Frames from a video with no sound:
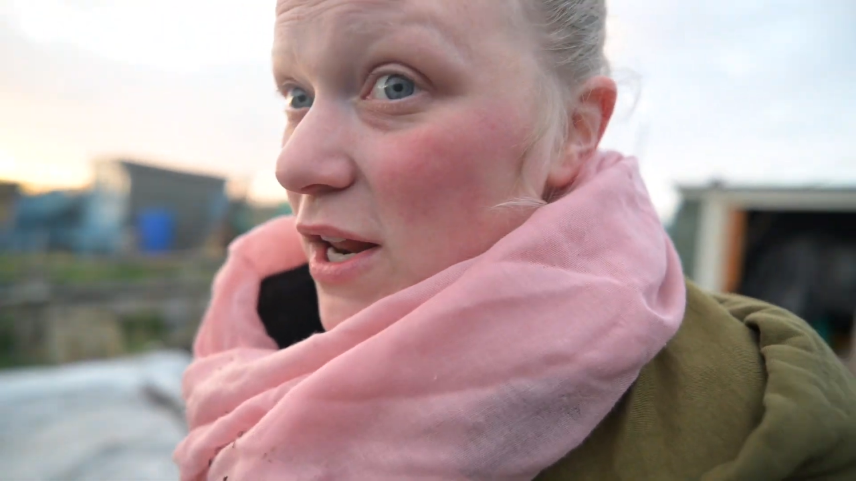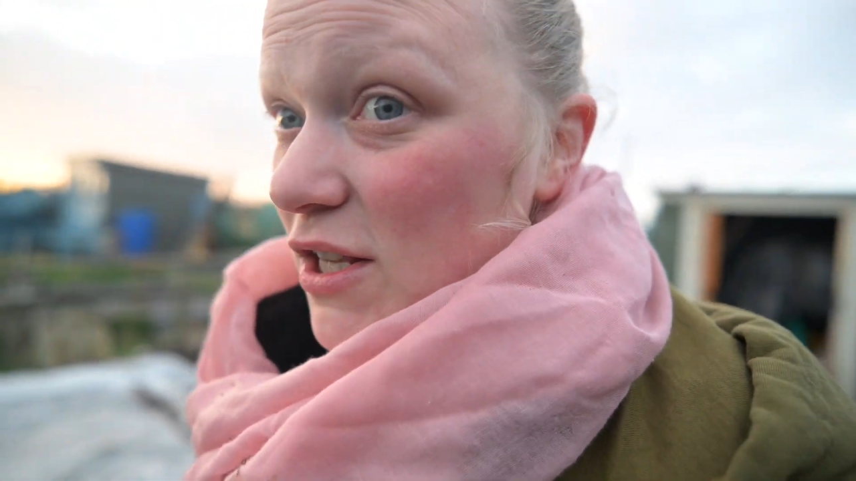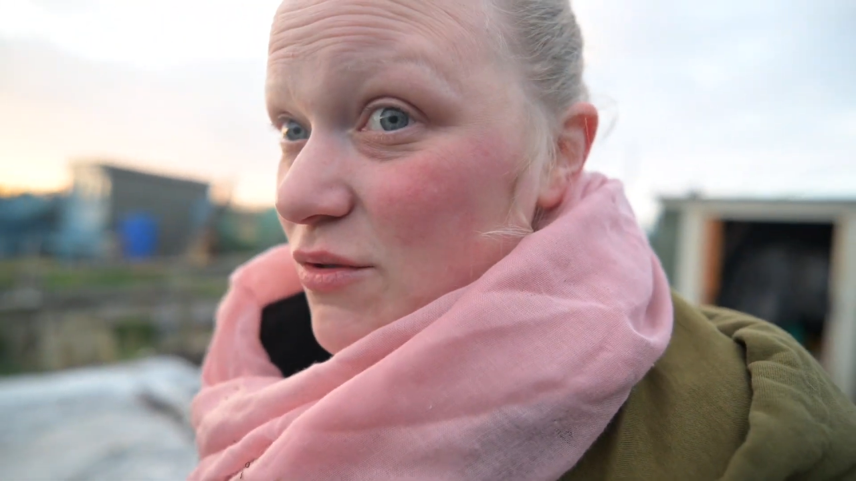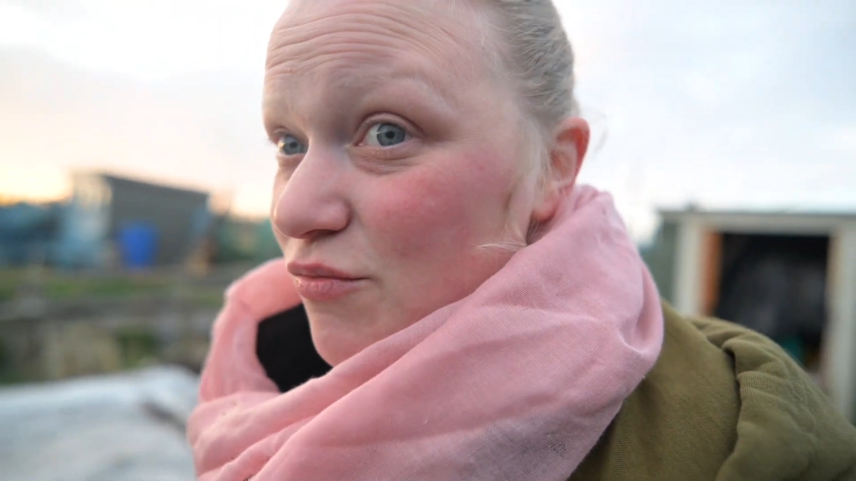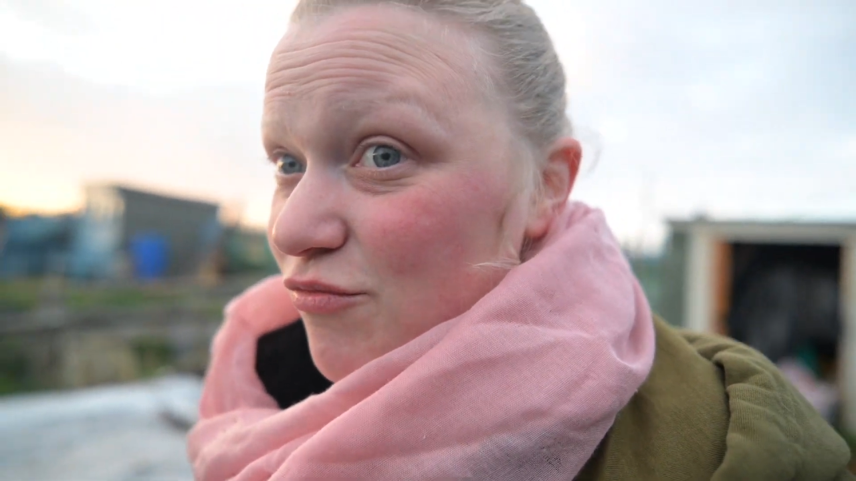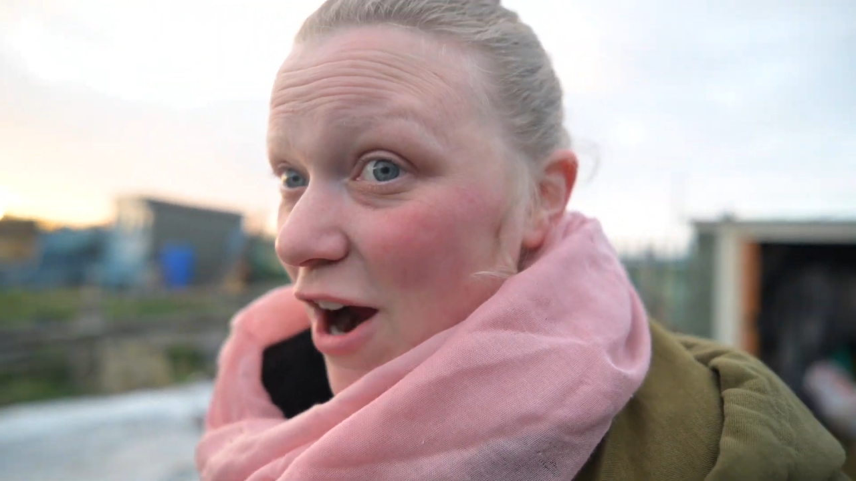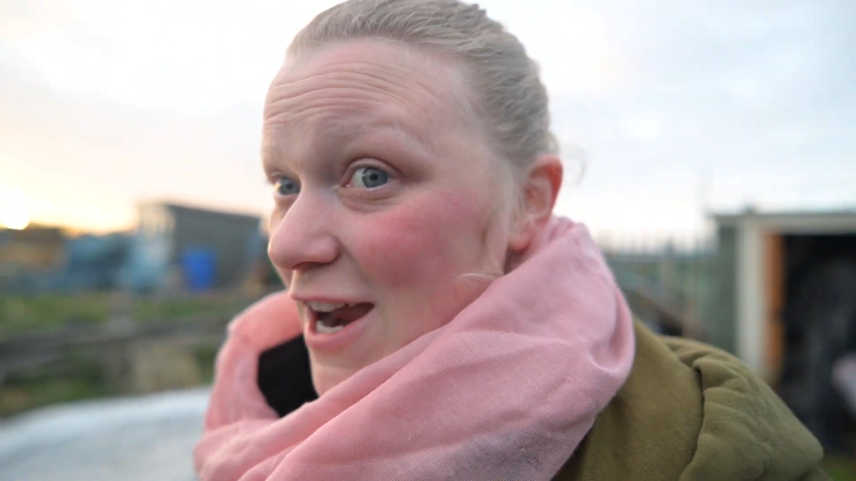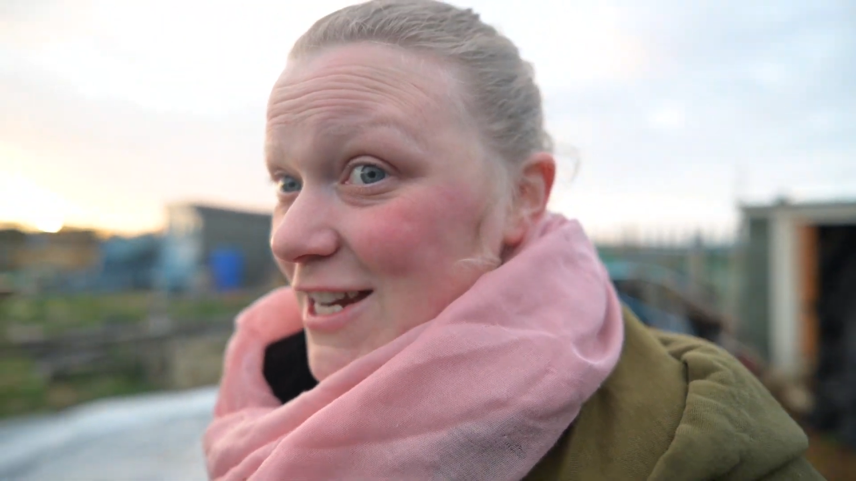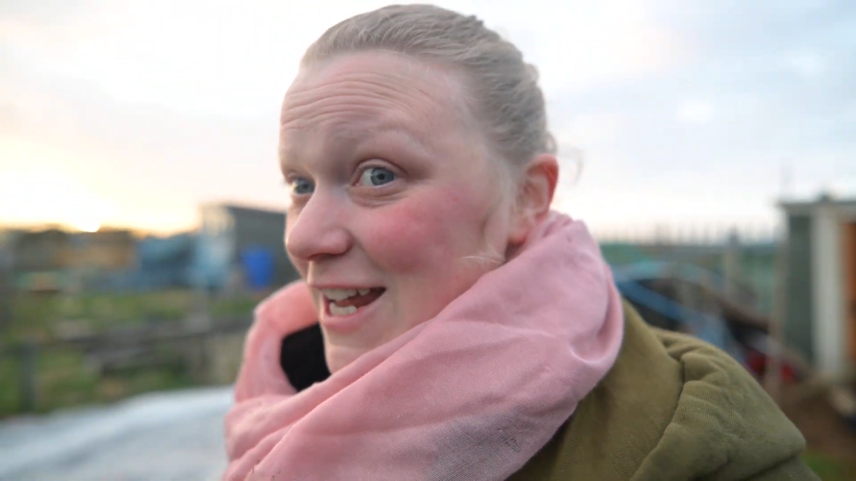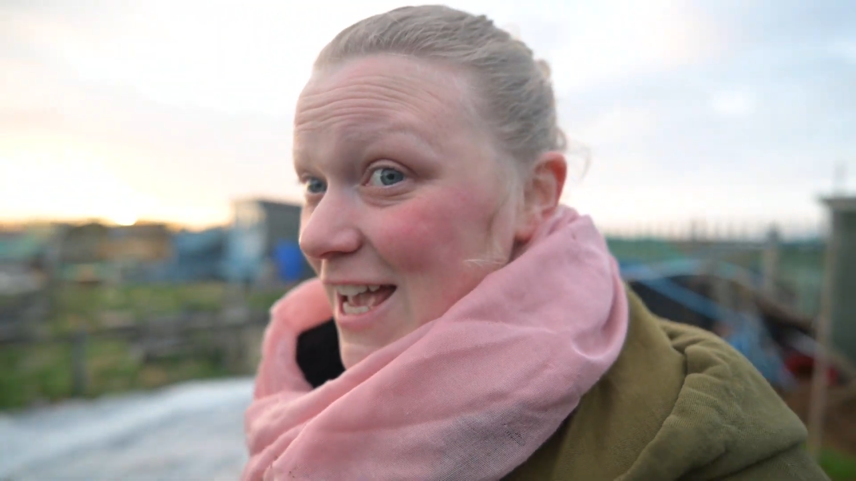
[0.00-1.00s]
it's
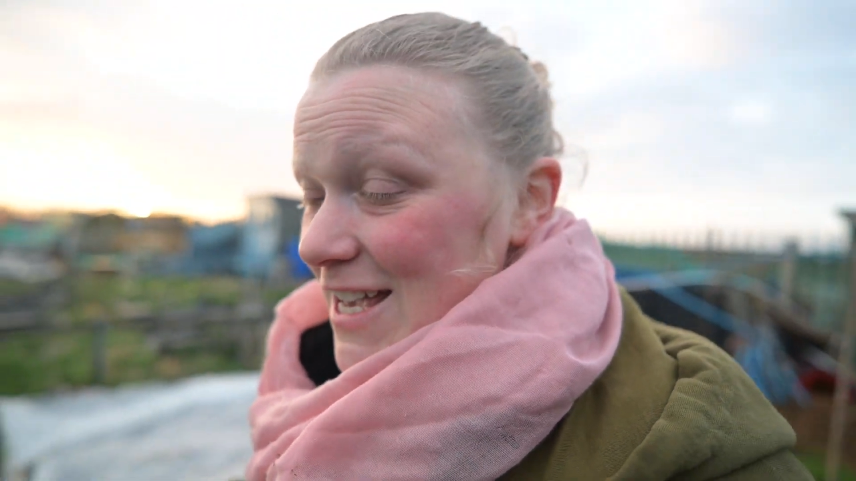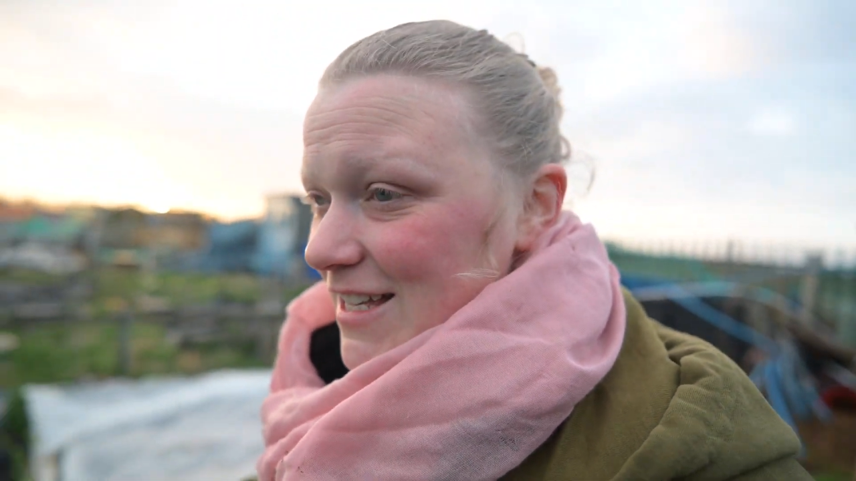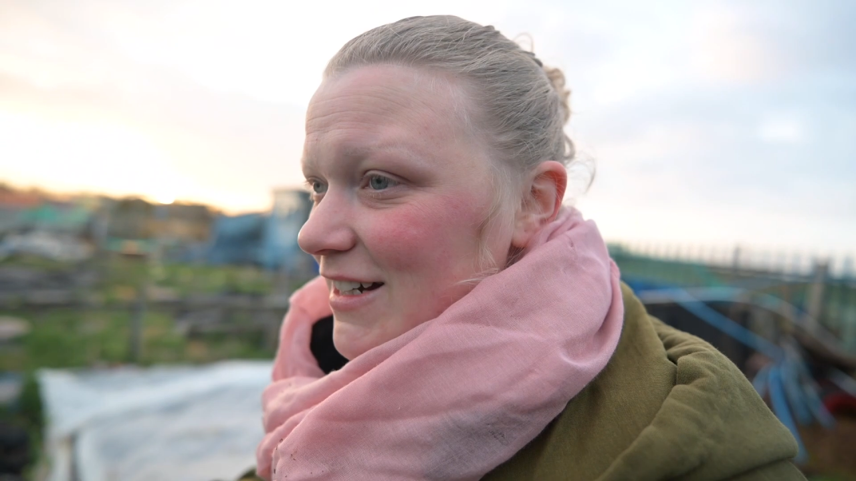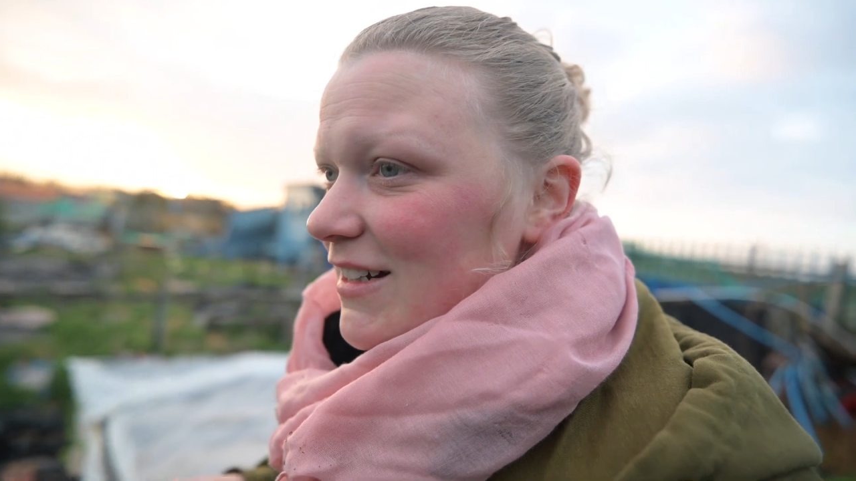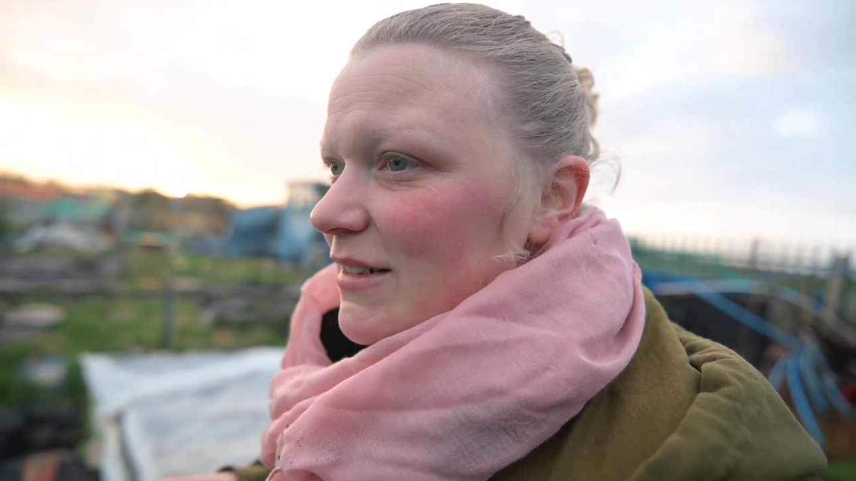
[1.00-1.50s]
raining.